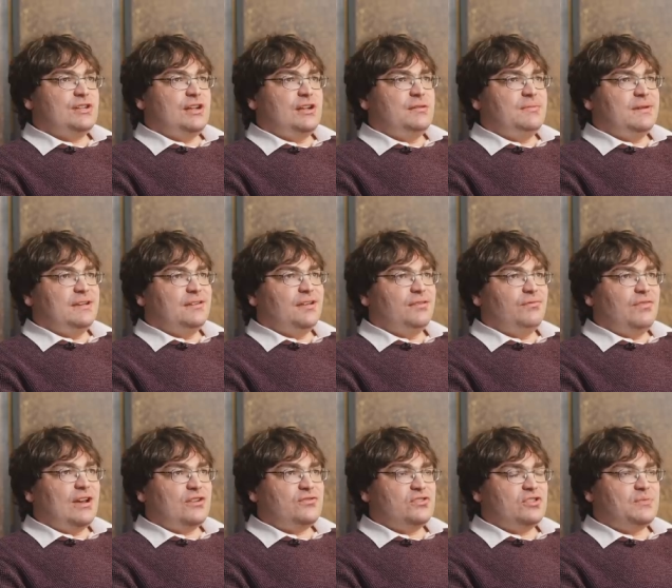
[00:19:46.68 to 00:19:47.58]
clearly being done
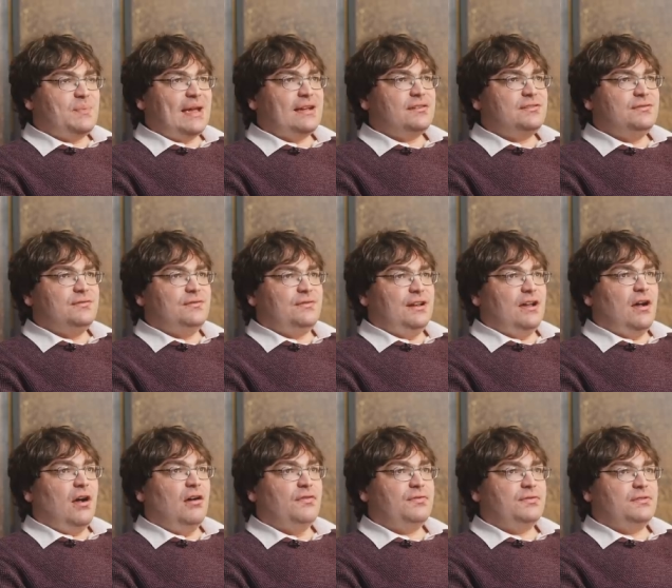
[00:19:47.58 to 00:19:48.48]
retrospectively.
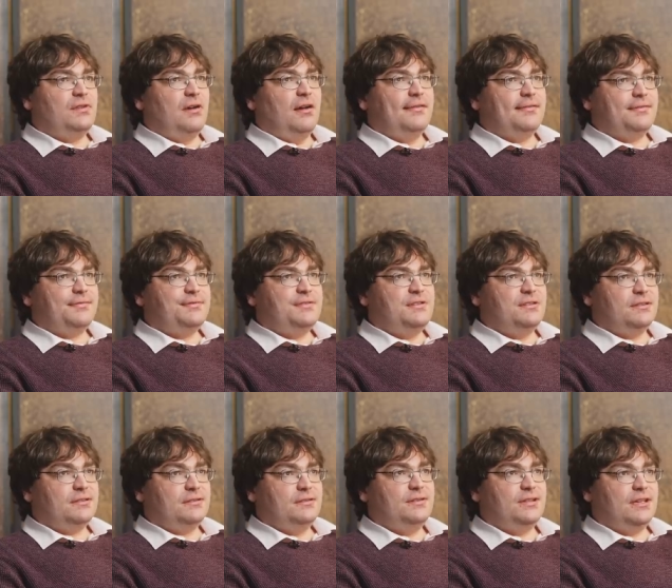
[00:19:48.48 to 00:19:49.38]

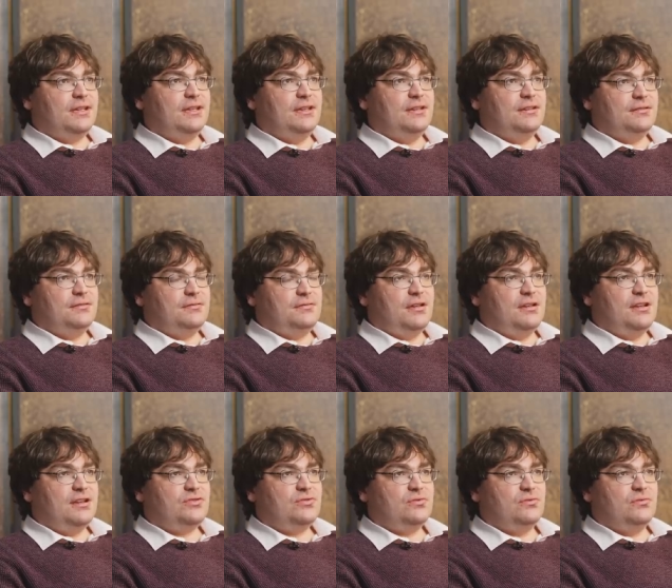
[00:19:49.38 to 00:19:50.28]
After the
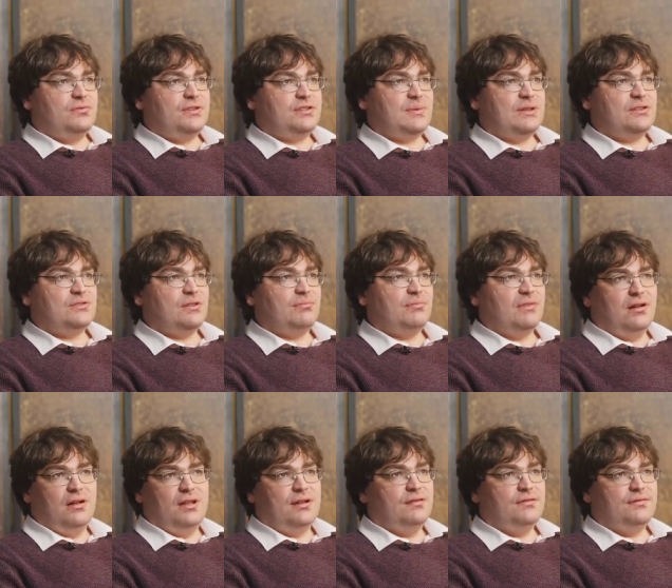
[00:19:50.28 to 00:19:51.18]
initial, there's been some
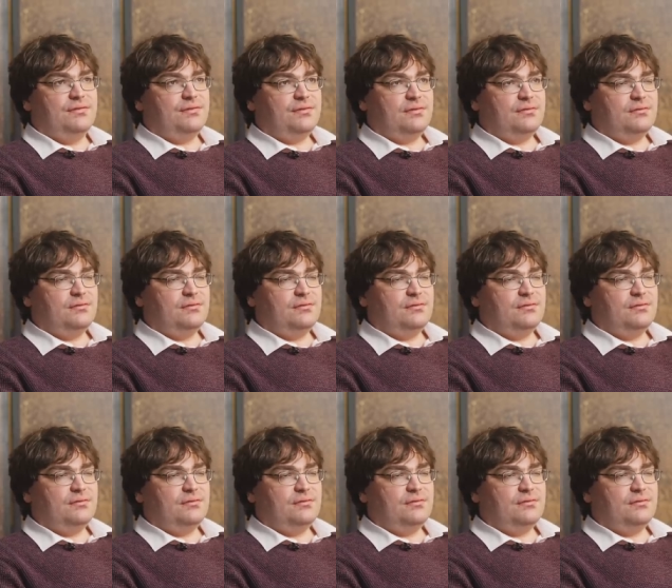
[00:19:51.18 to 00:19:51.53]
kind of